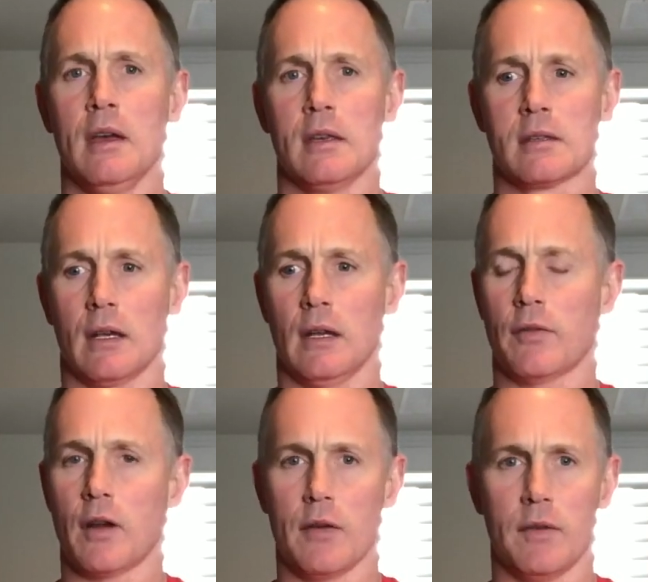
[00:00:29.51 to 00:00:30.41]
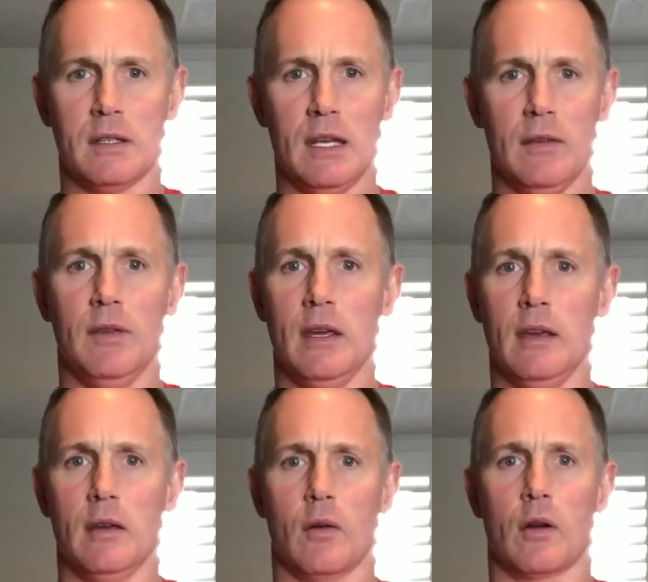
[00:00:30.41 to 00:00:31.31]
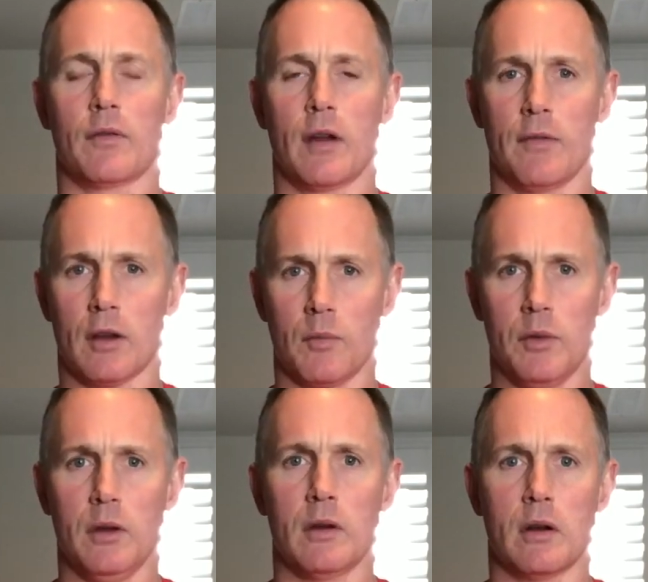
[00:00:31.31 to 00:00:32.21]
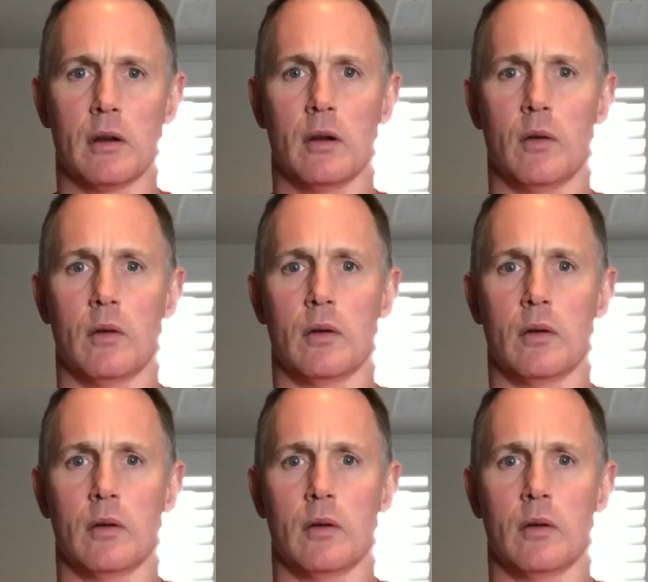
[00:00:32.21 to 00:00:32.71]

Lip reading: sitting in front of a TV or in front of a computer